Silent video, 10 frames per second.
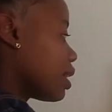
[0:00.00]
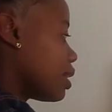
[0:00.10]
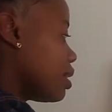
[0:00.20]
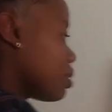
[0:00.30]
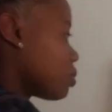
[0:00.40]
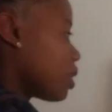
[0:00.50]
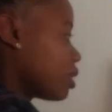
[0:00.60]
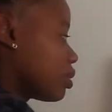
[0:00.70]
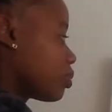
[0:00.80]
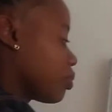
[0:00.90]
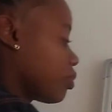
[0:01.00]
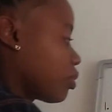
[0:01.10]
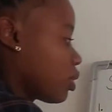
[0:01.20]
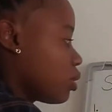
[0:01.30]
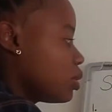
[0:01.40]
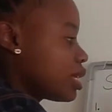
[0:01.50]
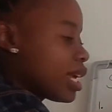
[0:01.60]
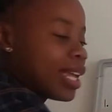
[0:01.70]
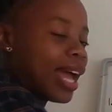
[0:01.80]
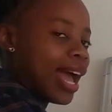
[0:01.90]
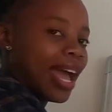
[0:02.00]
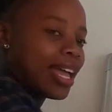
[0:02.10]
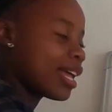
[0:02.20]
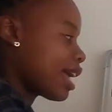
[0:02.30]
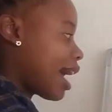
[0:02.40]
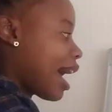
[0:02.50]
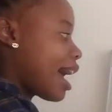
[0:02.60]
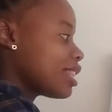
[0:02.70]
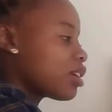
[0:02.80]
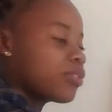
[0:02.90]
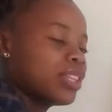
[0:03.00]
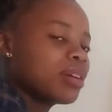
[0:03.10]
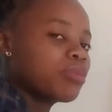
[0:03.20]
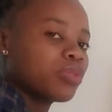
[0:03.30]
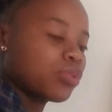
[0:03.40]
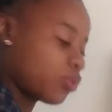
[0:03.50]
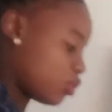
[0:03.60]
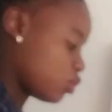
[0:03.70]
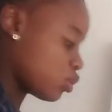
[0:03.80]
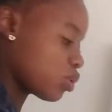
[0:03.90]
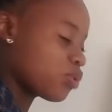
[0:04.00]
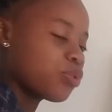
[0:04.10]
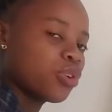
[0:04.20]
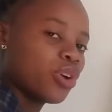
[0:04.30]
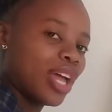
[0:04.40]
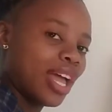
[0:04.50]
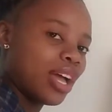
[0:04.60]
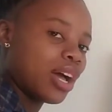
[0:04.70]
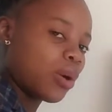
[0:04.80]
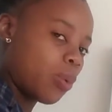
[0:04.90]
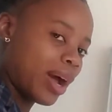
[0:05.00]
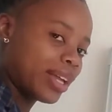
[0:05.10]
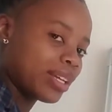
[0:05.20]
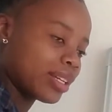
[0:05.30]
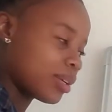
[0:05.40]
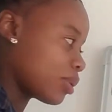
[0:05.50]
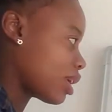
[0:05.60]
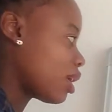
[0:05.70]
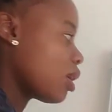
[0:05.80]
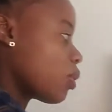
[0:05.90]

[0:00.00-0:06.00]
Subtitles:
this one. You take either of them for you to solve for your y, okay?